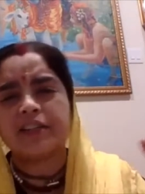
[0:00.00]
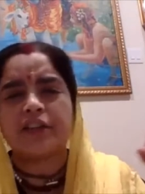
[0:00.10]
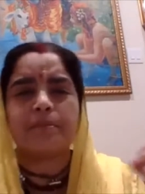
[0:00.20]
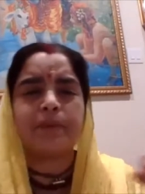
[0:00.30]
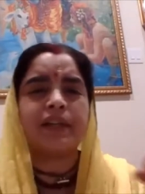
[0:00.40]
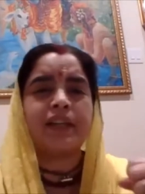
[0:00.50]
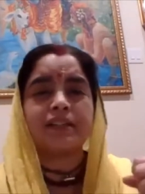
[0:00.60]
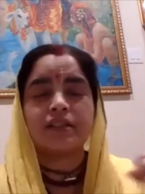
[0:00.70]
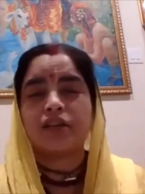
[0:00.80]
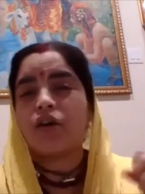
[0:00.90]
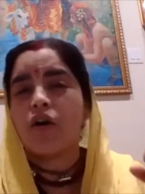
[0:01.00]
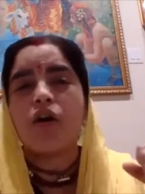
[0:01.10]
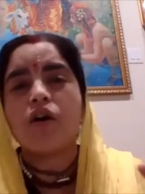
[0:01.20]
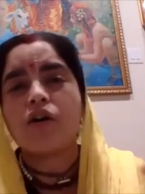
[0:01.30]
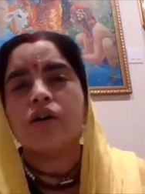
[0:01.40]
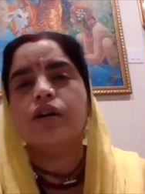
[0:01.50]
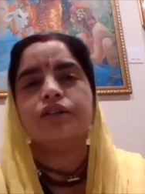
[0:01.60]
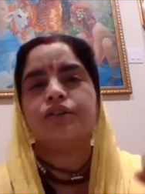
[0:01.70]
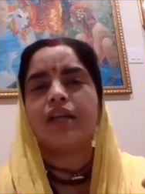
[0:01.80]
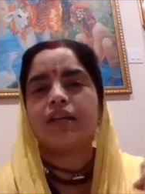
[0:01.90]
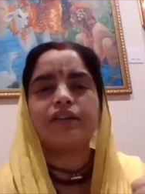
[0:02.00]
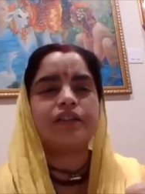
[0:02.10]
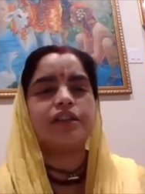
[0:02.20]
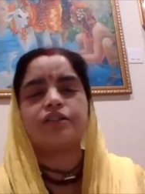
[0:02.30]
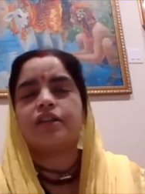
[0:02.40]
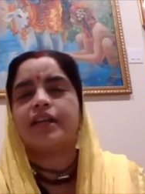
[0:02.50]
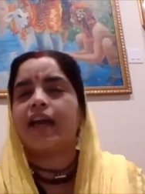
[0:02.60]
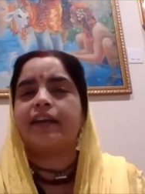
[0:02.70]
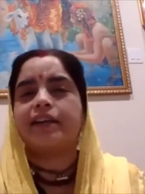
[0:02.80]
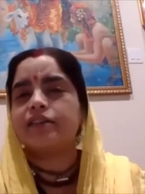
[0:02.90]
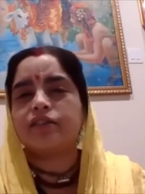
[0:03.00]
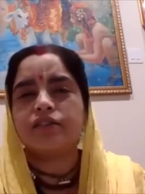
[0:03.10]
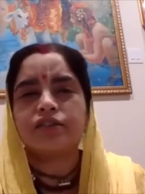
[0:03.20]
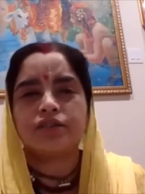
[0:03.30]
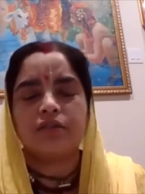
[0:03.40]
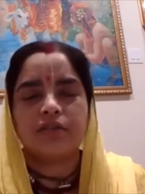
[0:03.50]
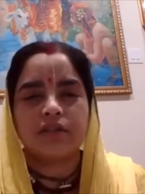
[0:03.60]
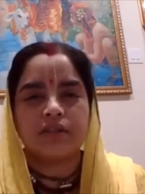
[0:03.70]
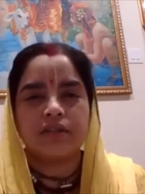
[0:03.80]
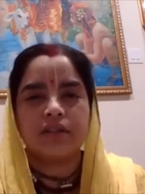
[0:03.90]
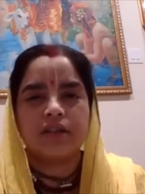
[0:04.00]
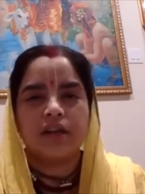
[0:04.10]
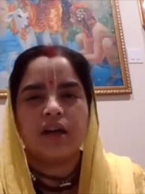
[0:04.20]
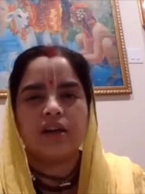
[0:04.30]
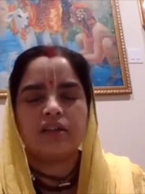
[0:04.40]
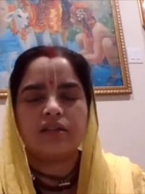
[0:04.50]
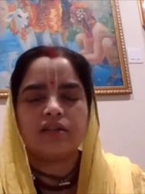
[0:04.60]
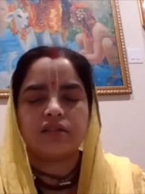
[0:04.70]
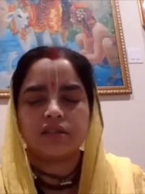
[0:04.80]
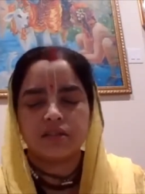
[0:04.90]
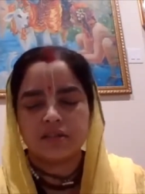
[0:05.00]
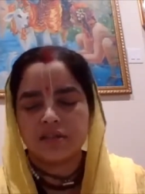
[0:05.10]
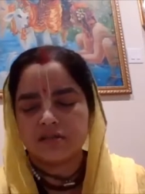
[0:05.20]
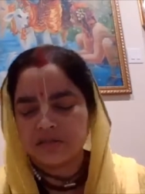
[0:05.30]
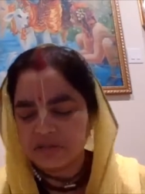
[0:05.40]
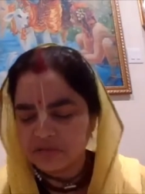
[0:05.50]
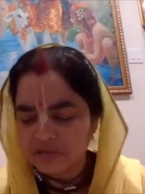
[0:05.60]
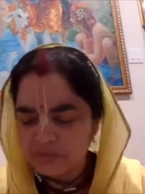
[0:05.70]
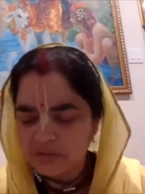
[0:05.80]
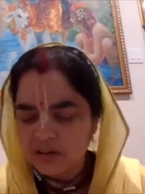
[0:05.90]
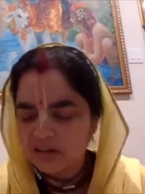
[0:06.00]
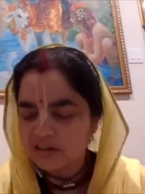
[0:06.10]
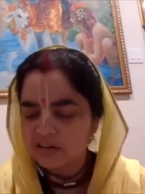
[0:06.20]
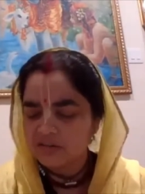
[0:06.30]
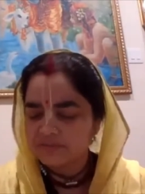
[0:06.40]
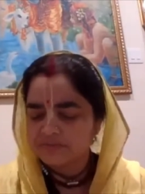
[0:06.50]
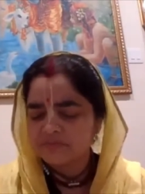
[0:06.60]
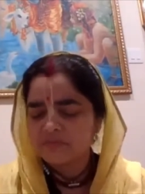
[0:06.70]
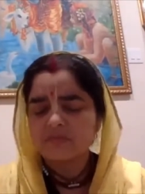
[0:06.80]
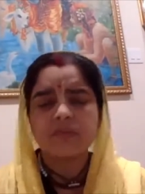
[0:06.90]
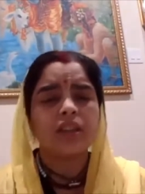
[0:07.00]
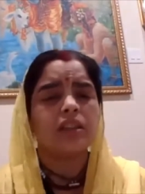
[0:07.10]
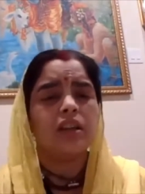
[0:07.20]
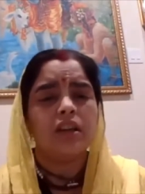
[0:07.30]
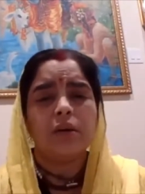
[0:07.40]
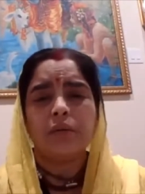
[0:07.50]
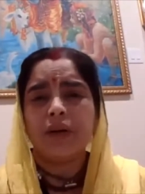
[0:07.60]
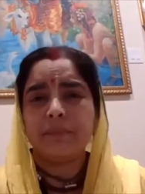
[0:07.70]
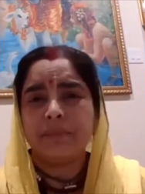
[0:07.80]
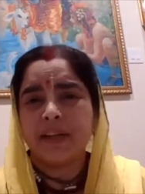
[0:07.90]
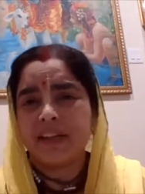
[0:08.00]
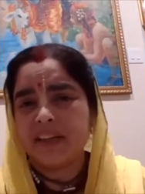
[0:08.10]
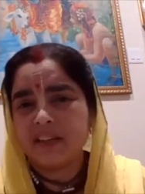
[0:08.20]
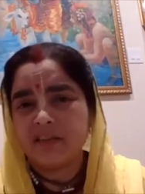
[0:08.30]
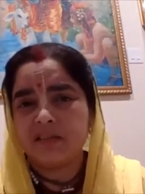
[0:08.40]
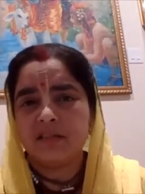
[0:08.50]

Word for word: and jumping in ecstasy. Oh, today Krishna is going to carry us on his shoulder. And then Krishna says, You know what? While playing,